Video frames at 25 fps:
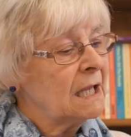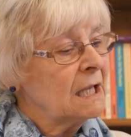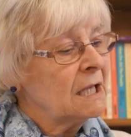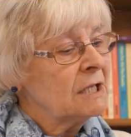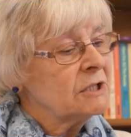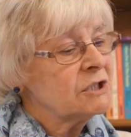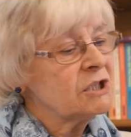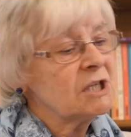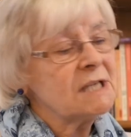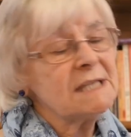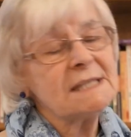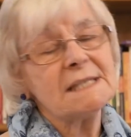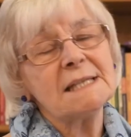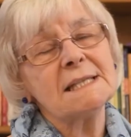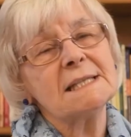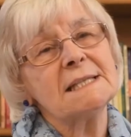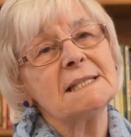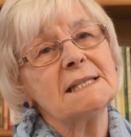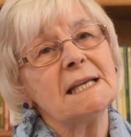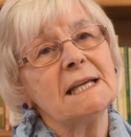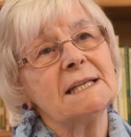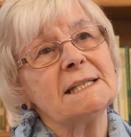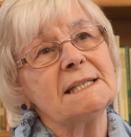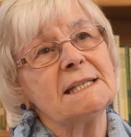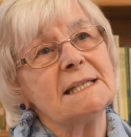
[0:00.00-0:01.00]
Jesus
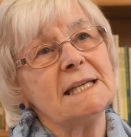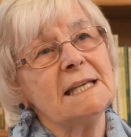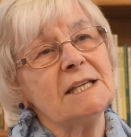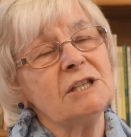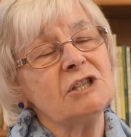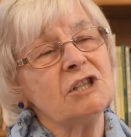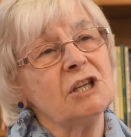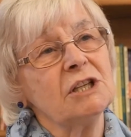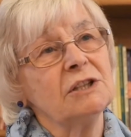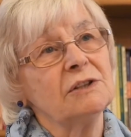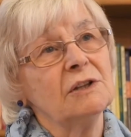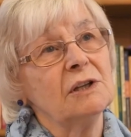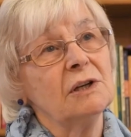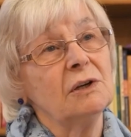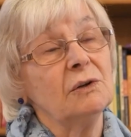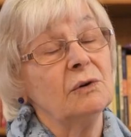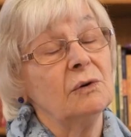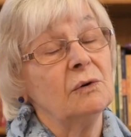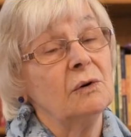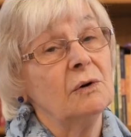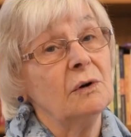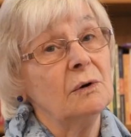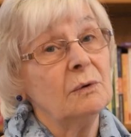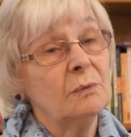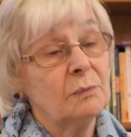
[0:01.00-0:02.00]
said teaching the
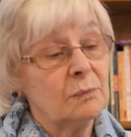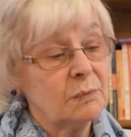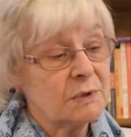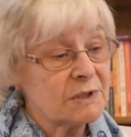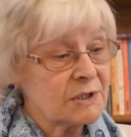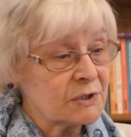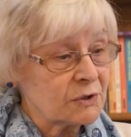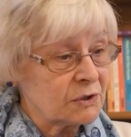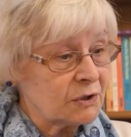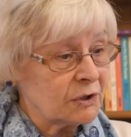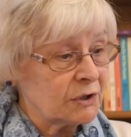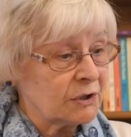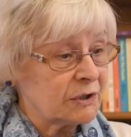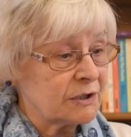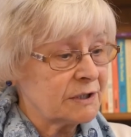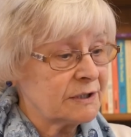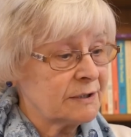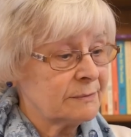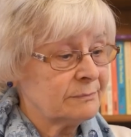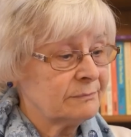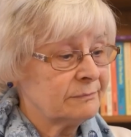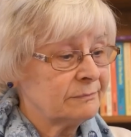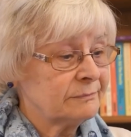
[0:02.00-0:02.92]
law was good.